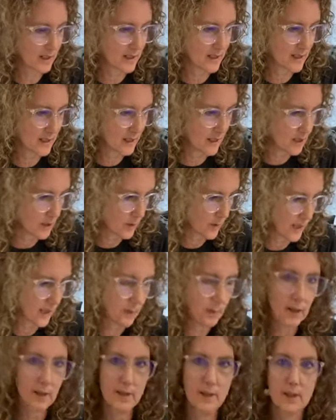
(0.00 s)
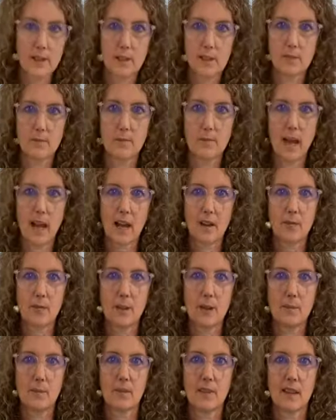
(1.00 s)
is doing one of those
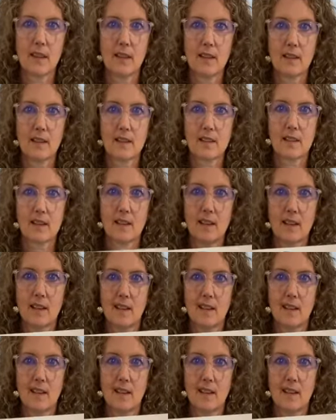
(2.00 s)
backflip things.